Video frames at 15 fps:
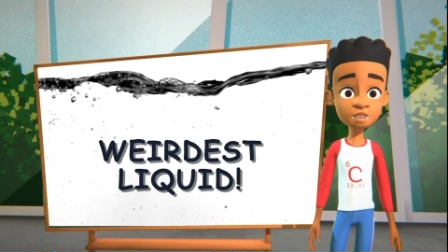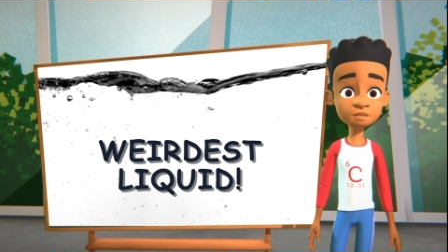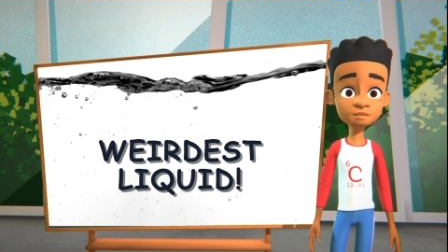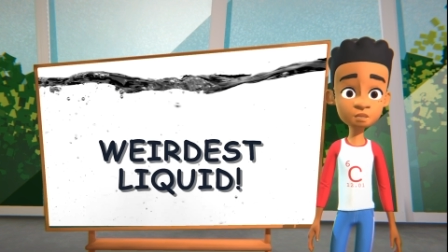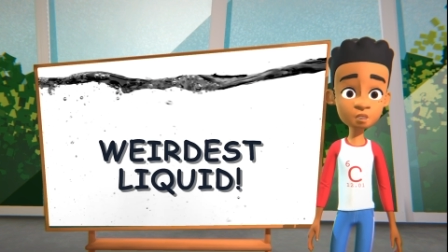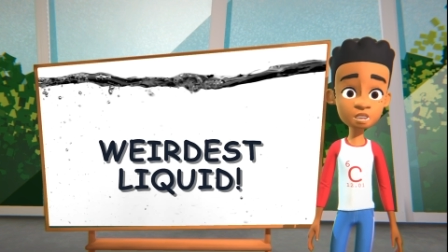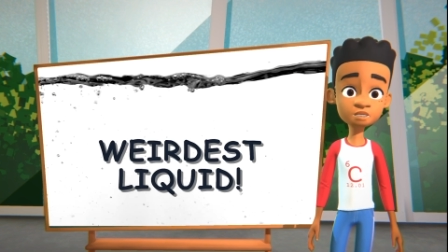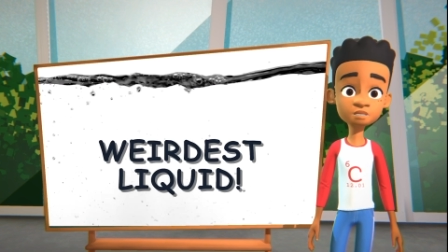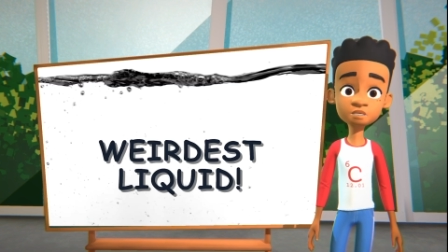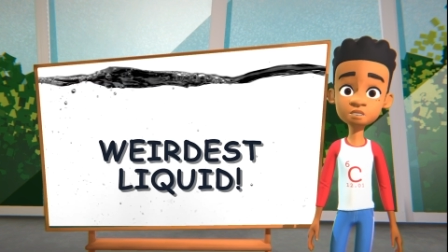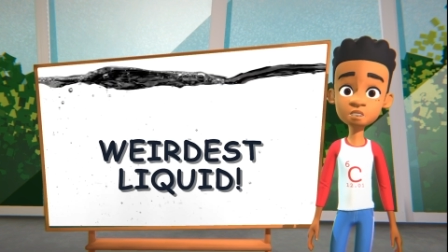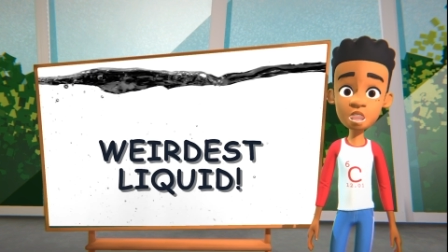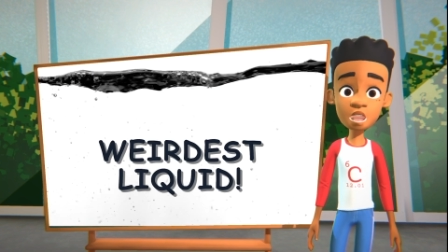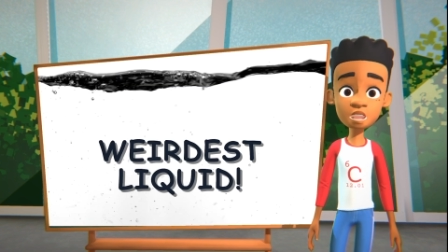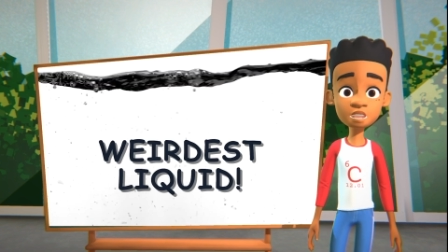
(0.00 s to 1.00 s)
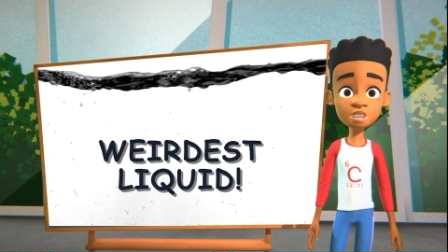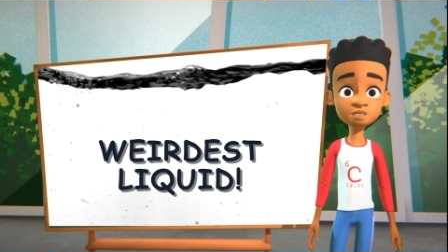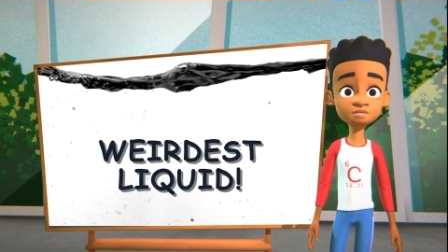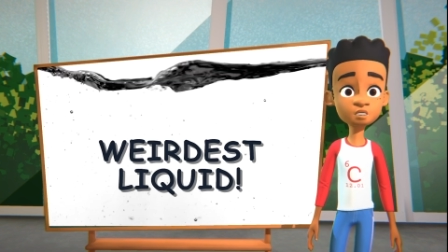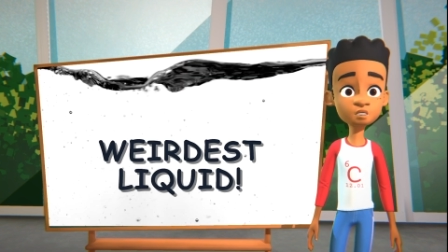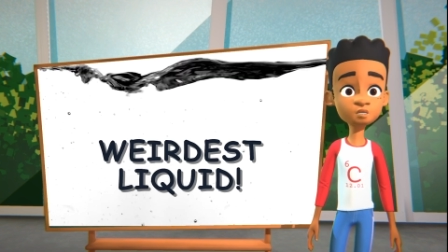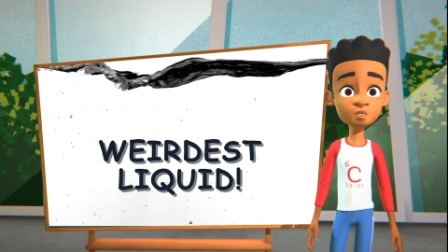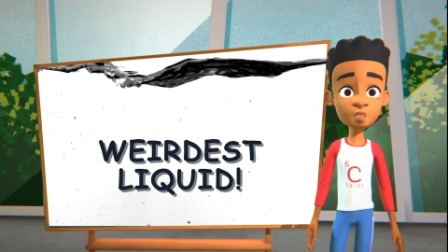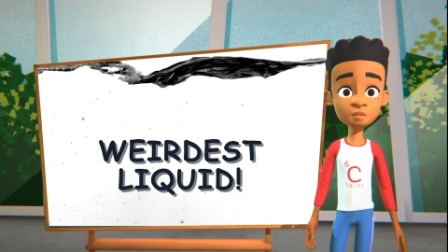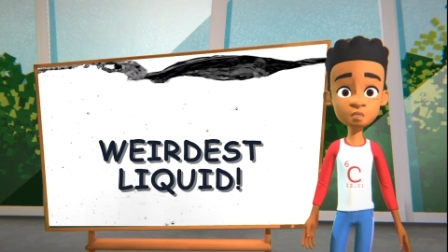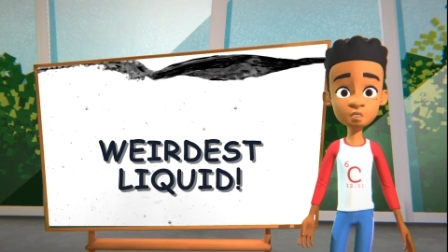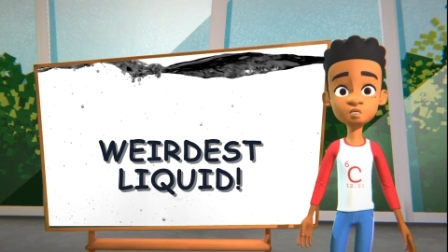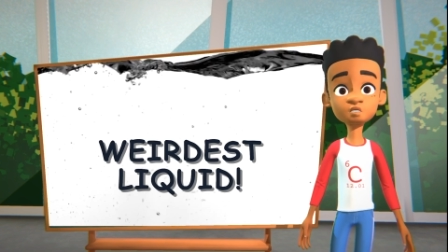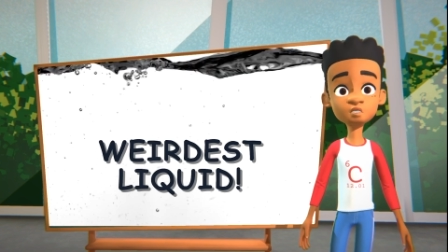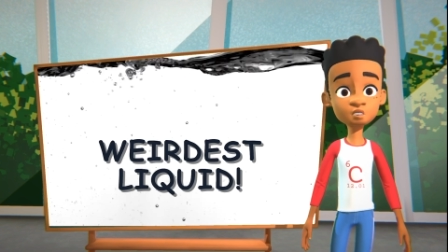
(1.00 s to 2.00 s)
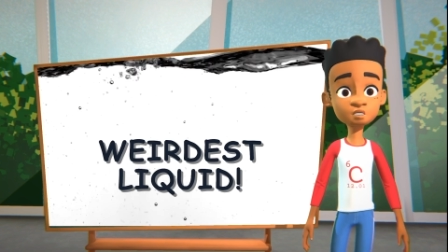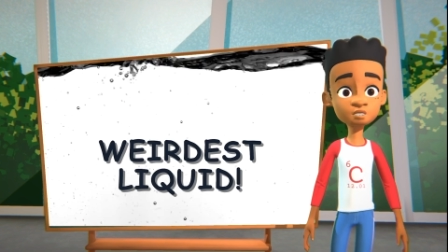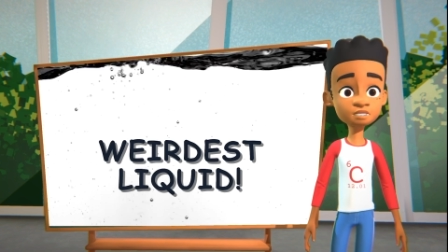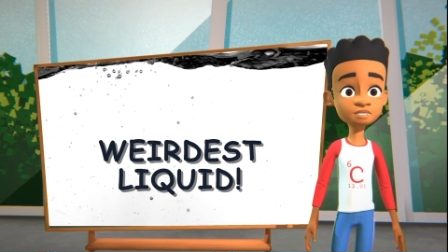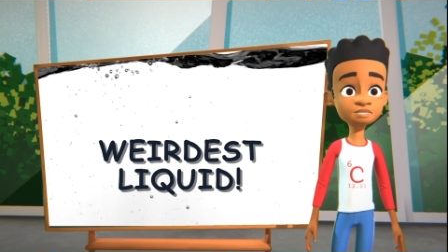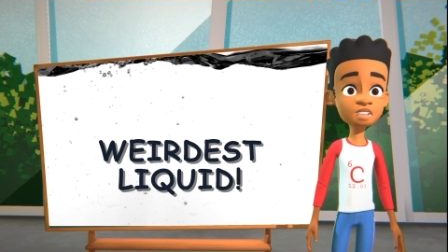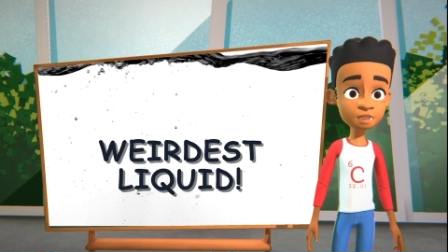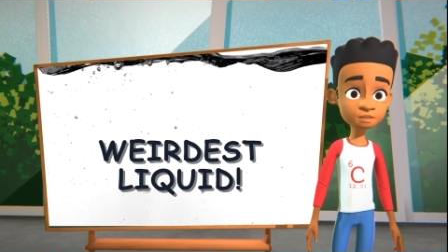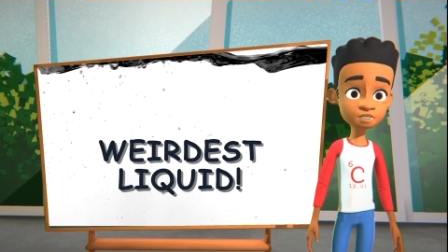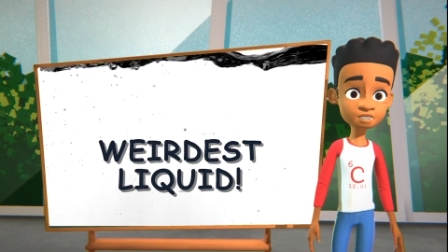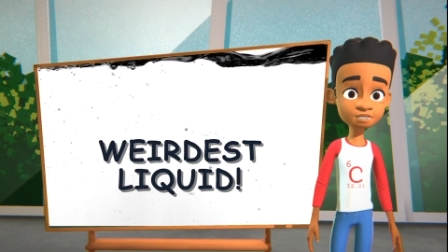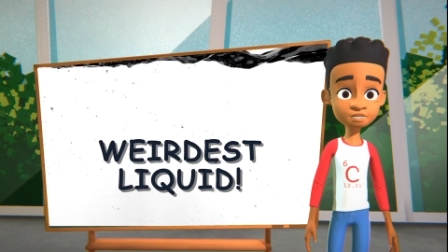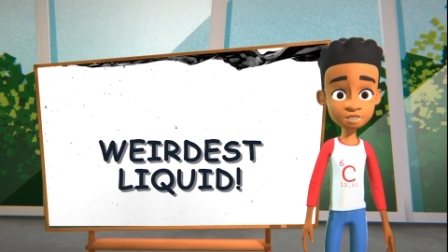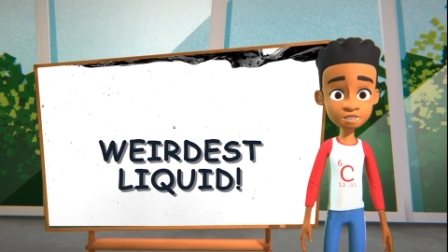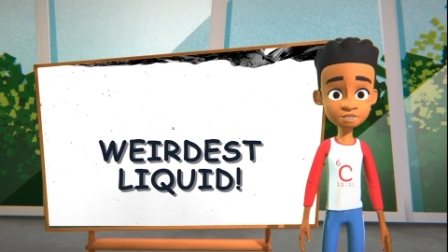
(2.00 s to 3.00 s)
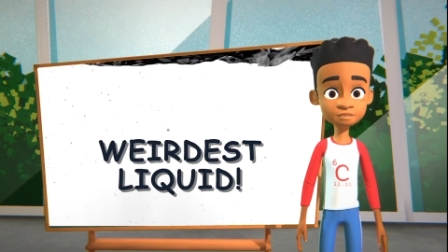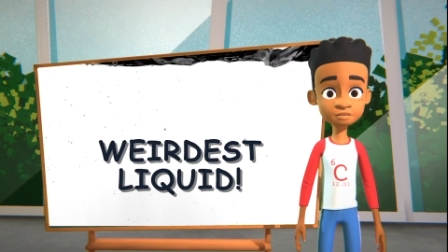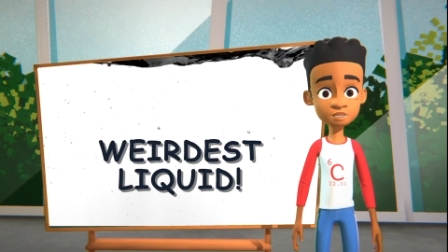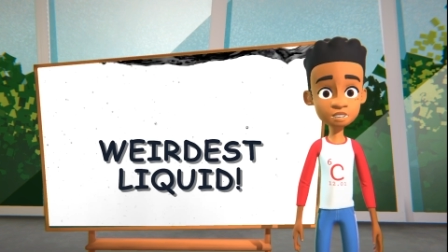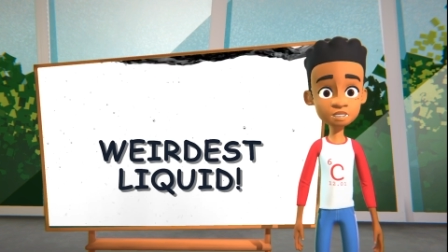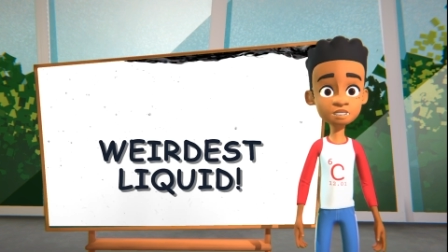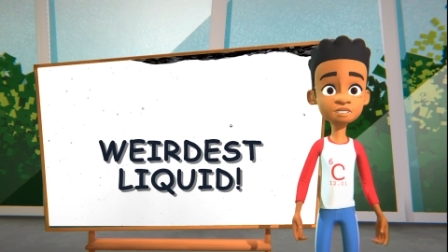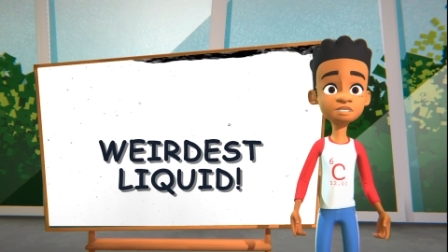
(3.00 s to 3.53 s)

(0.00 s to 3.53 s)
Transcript: It breaks a lot of the normal rules of chemistry.